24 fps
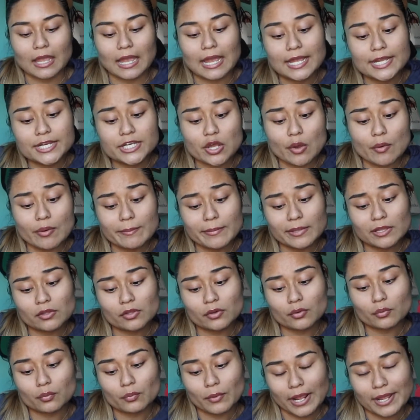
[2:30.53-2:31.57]
I know it may look
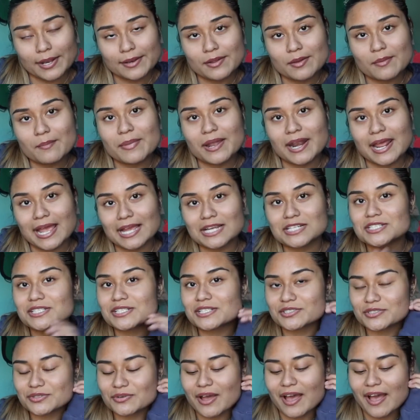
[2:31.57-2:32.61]
random, but I actually
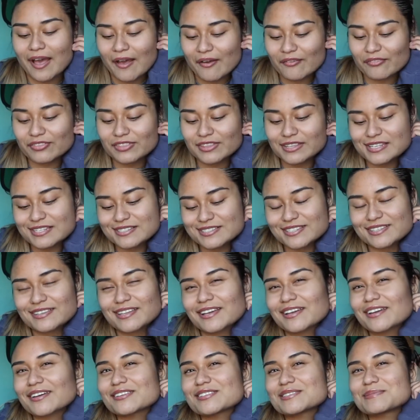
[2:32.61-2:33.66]
do have this in
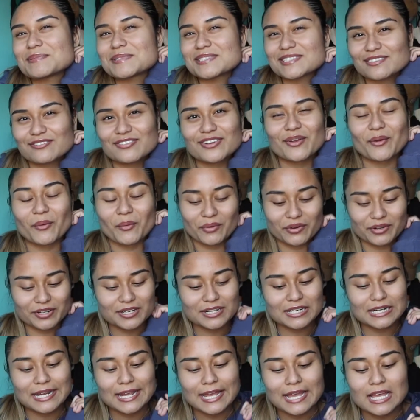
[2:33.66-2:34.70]
like a specific
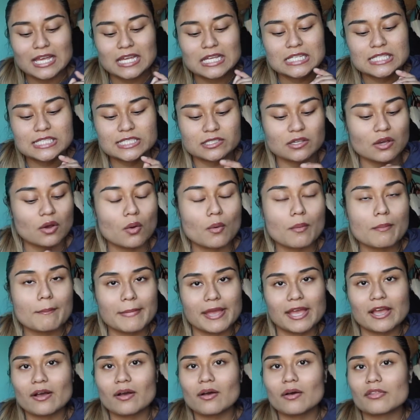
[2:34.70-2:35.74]
order. So
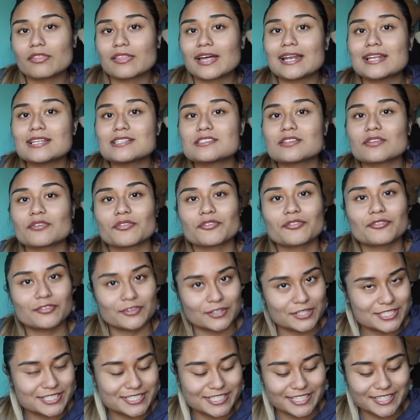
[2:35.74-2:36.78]
mail, that is the
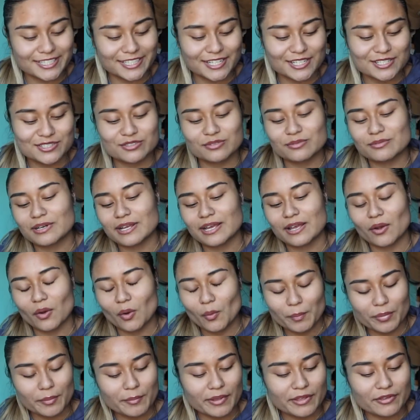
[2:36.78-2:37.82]
first thing that I do when I
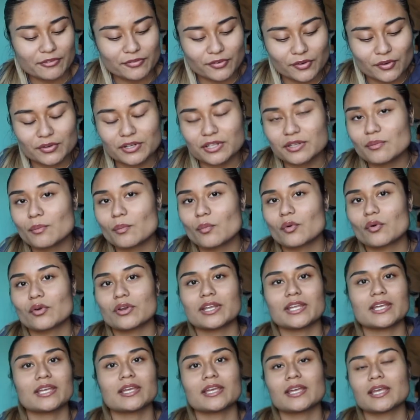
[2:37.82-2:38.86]
open my phone in the
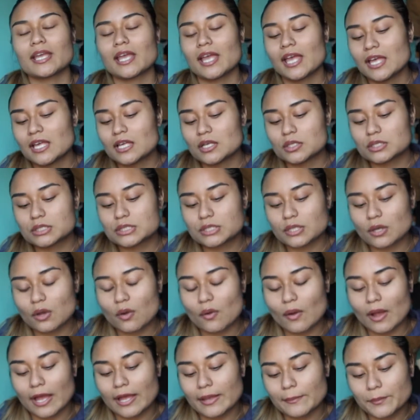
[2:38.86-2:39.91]
morning.
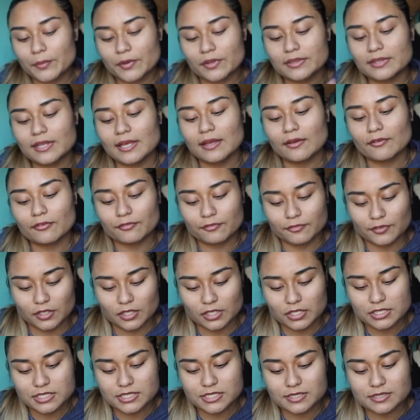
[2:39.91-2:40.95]
So I put that
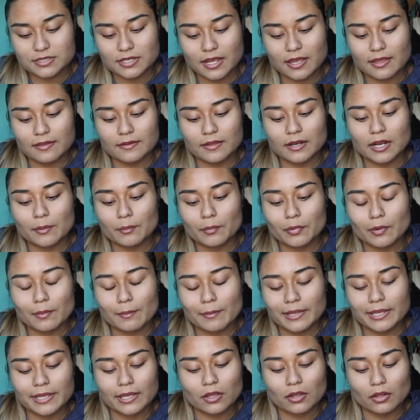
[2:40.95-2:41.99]
first, and then I put
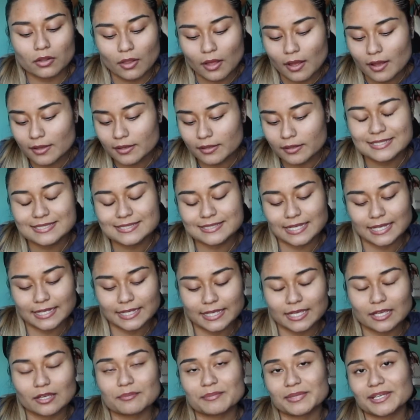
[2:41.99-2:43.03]
my clock
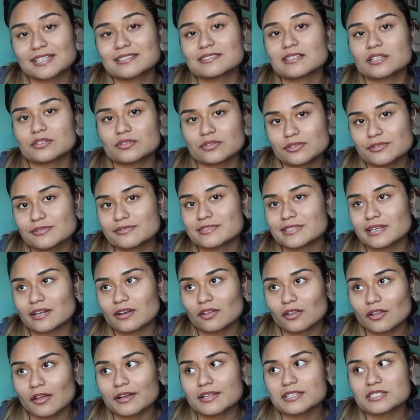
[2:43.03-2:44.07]
second because I do use that a
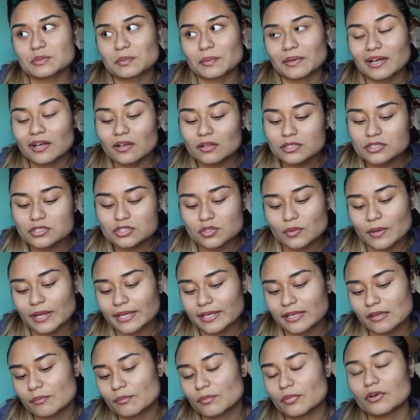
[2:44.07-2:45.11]
lot as well. So I
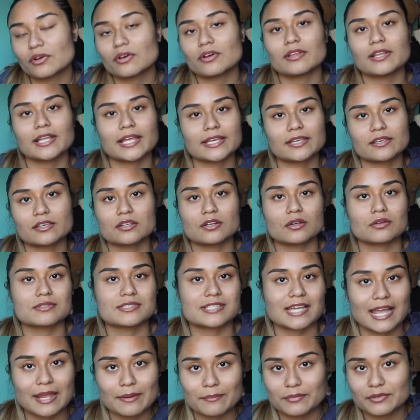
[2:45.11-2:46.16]
can put like, you know,
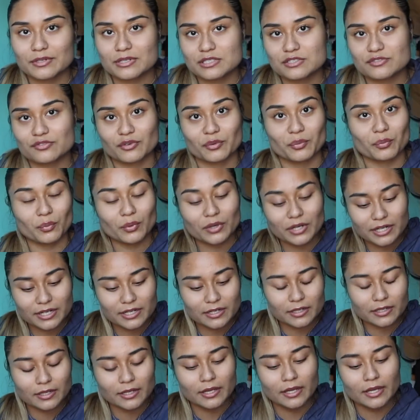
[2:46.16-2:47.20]
timers for
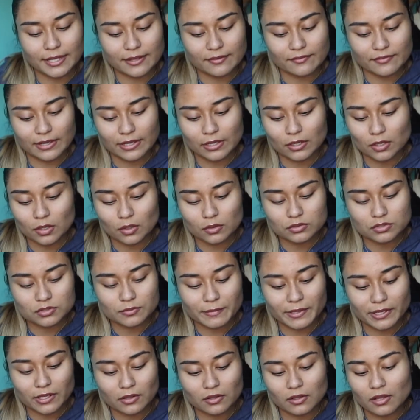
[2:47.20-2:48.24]
work. If I go to
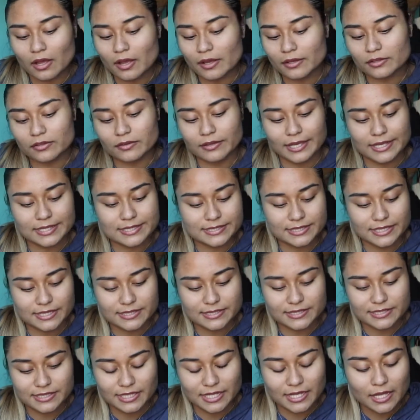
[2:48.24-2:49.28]
my clock, you guys
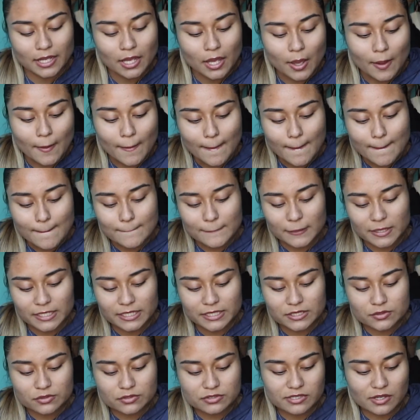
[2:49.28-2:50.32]
can see Monday,
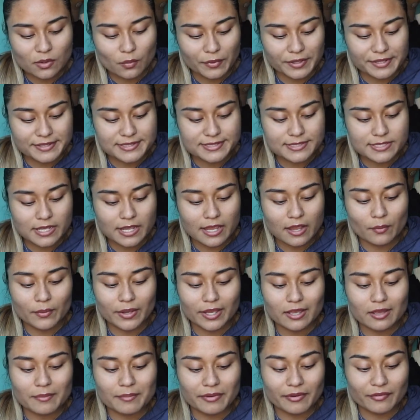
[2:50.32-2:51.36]
Tuesday, Wednesday, I
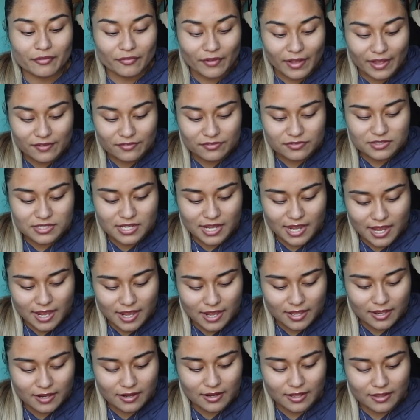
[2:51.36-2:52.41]
wake up at
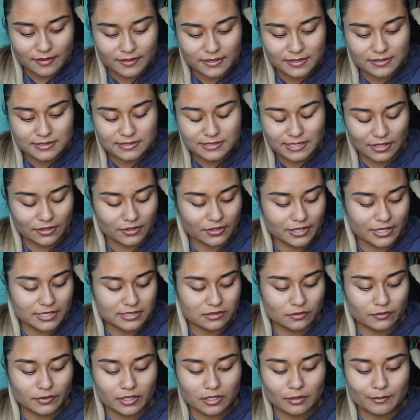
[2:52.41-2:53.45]
5:10, and then Saturdays
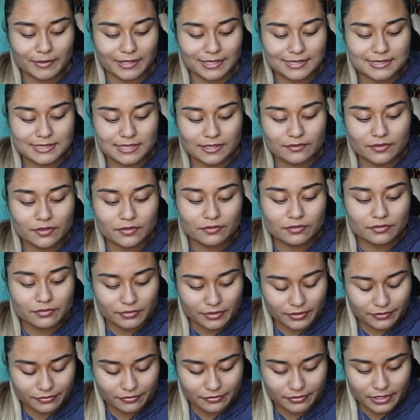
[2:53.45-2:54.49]
I wake up at
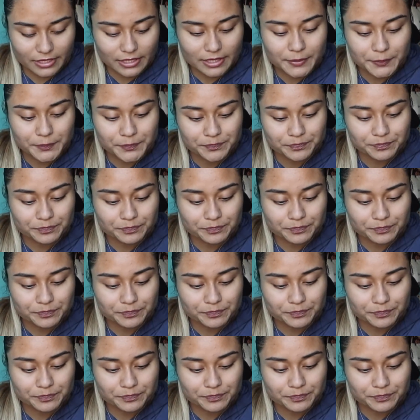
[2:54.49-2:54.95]
7:50.